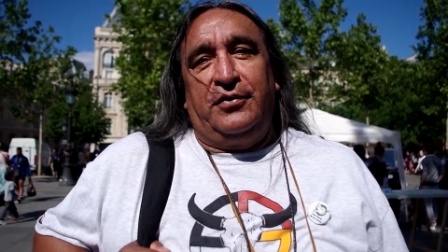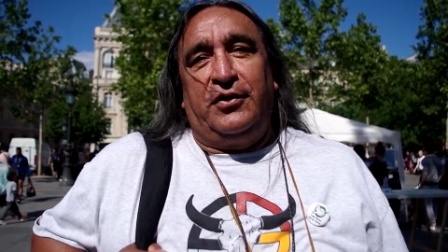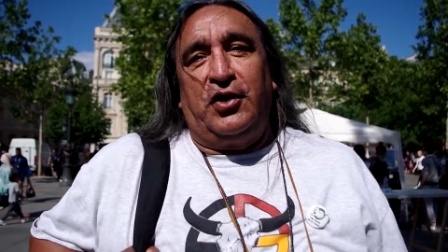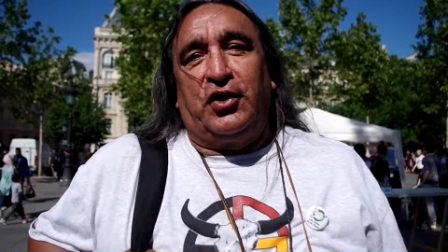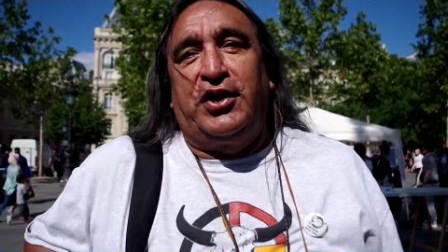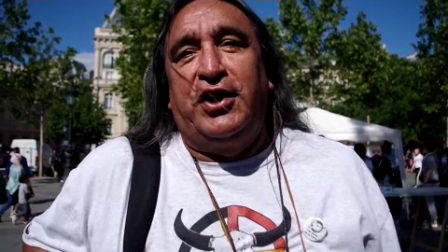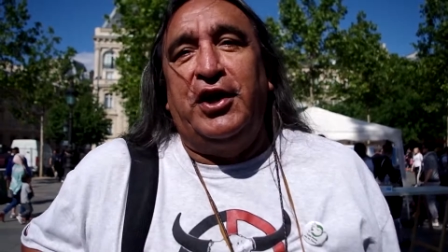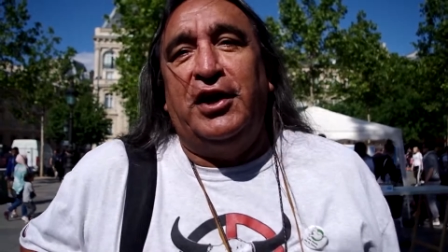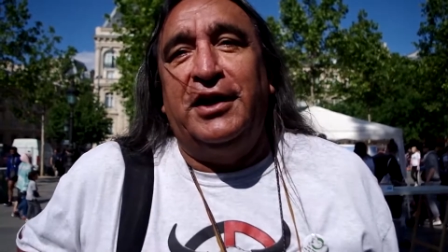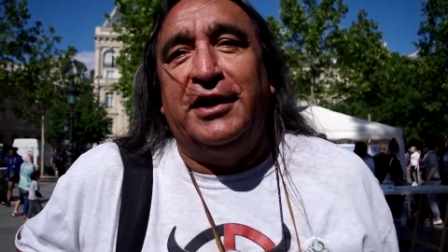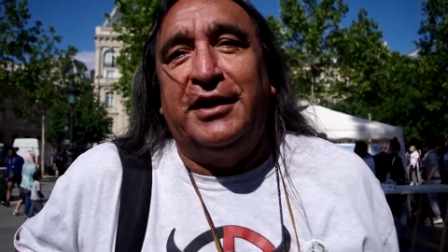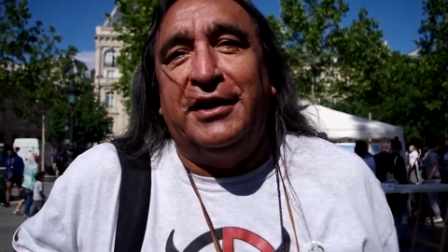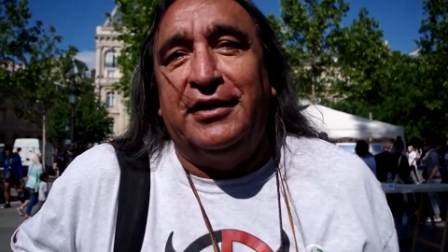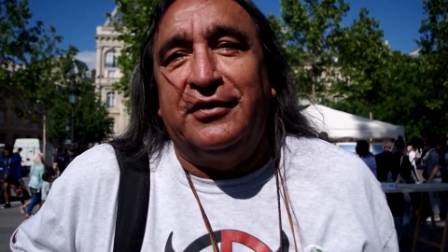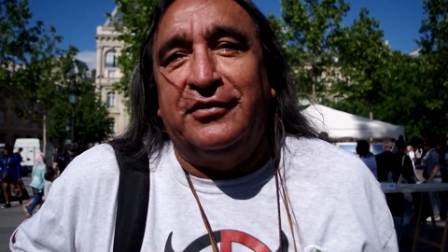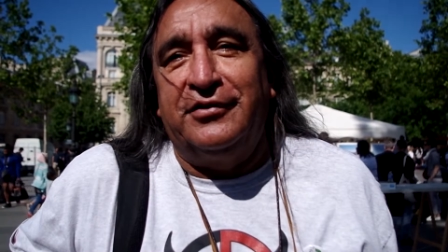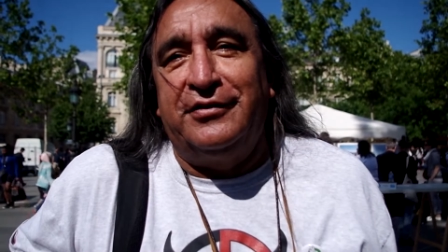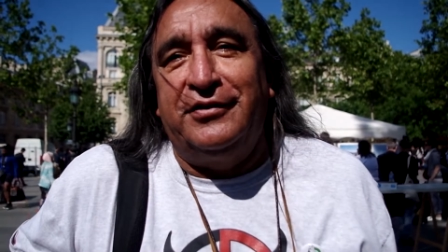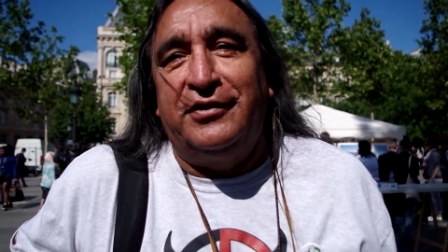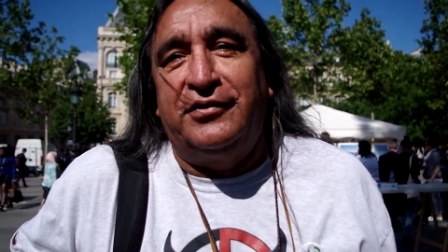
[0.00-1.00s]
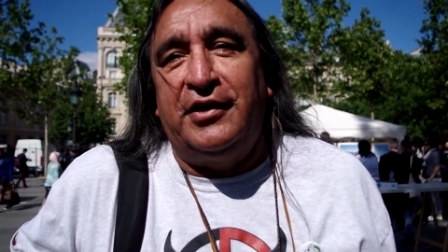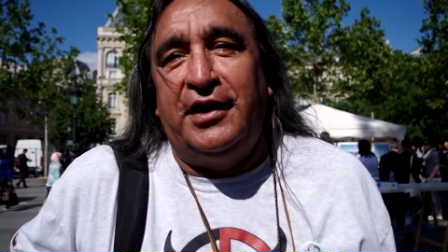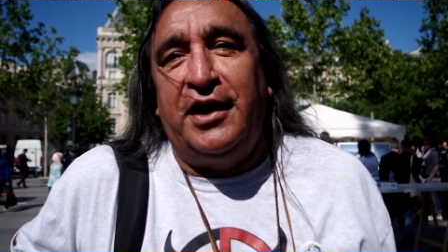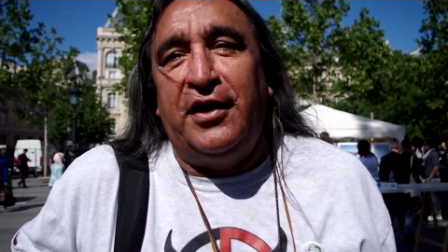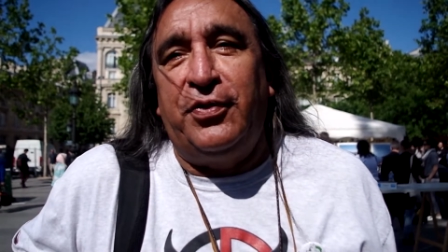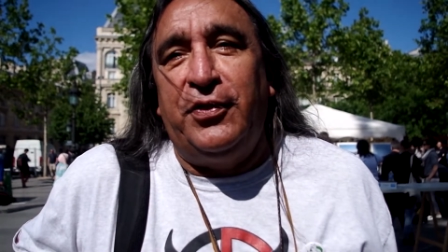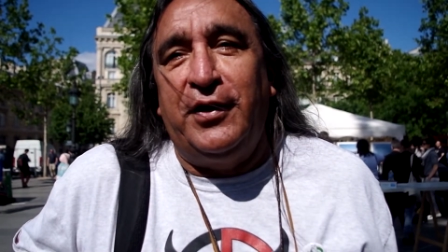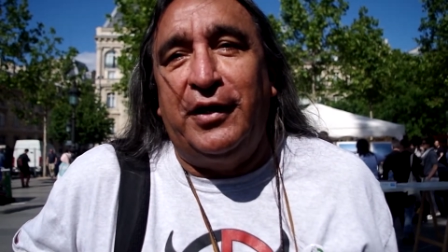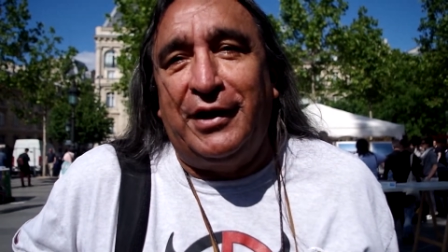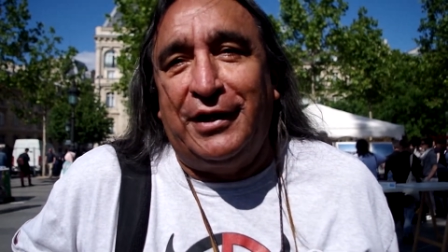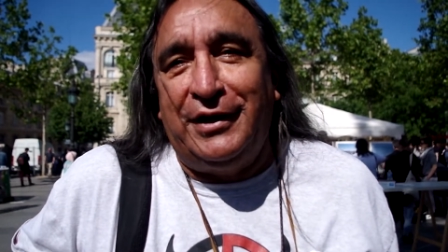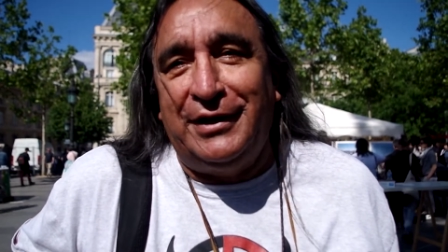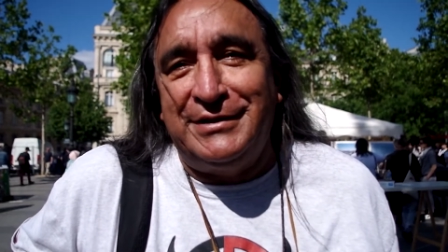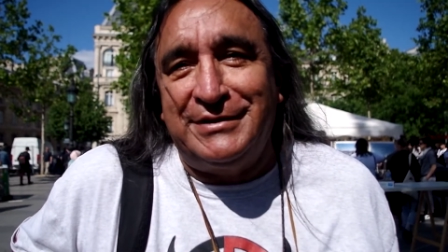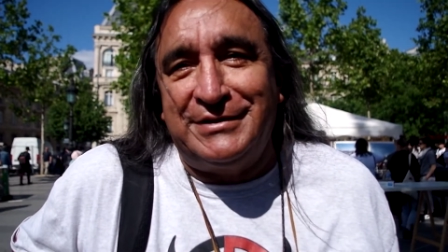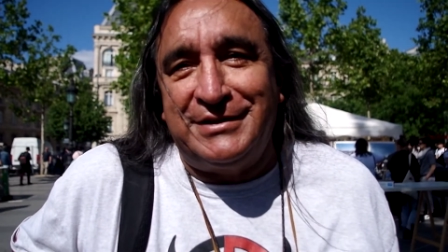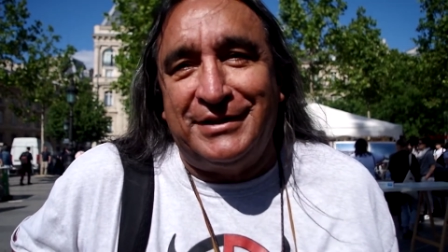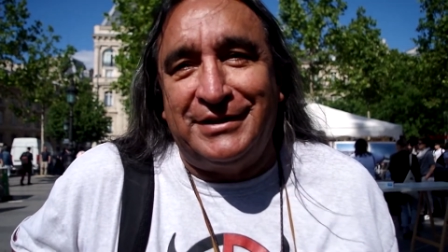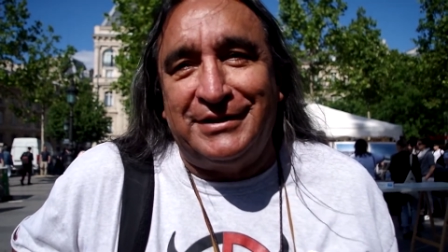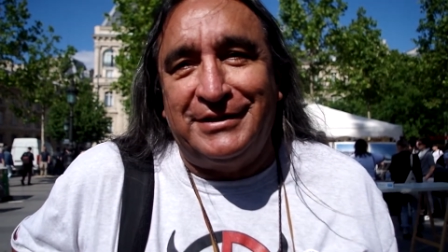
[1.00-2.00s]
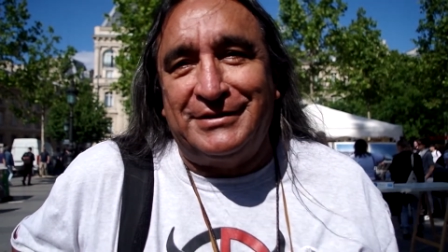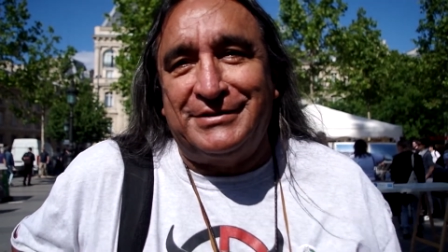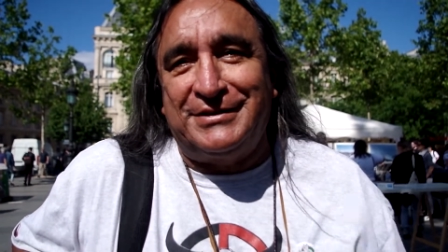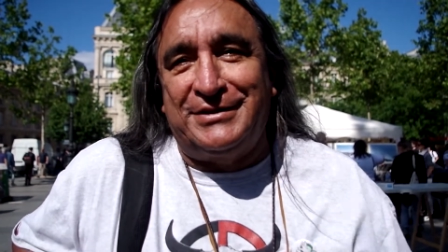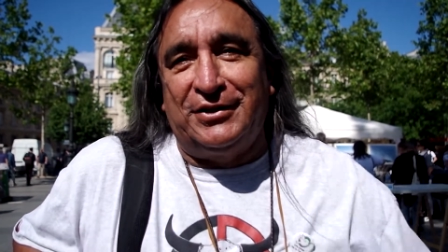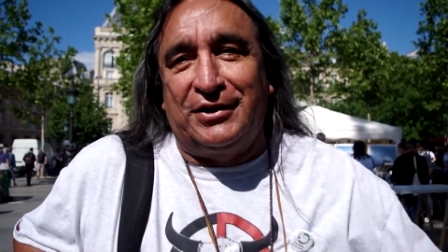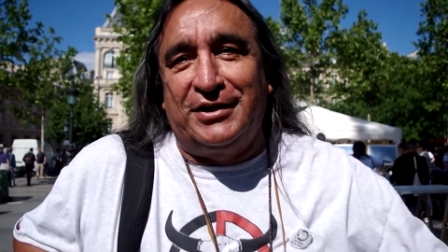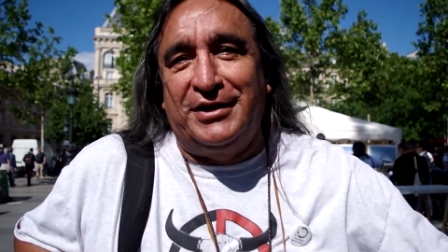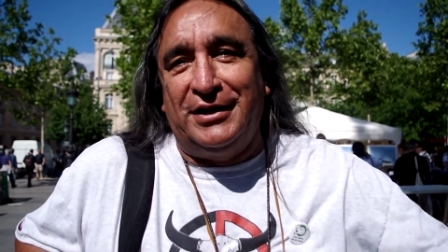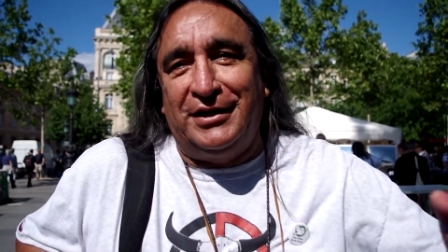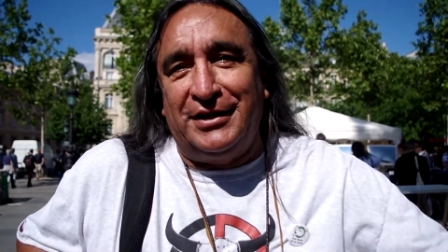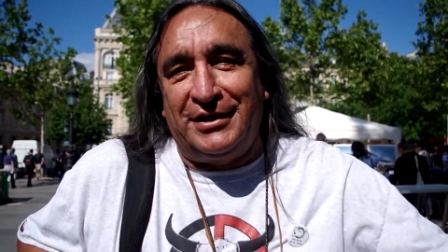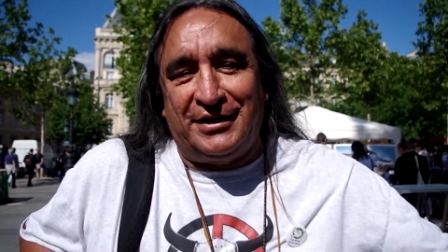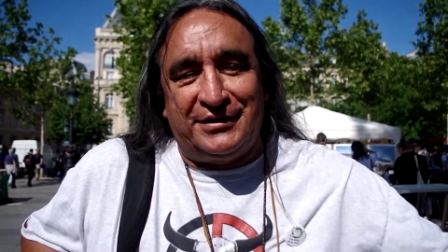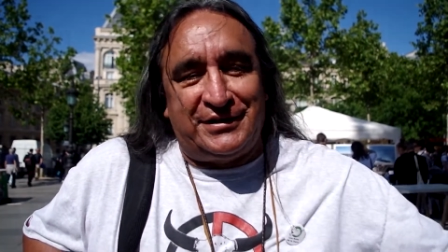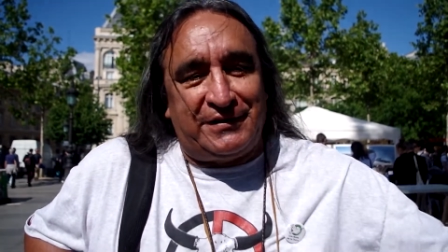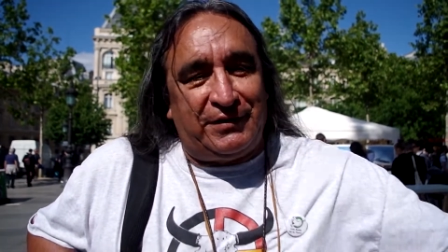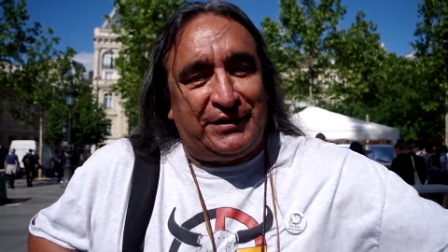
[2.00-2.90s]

They're killing us. It's an ethnic cleansing. They're still killing us.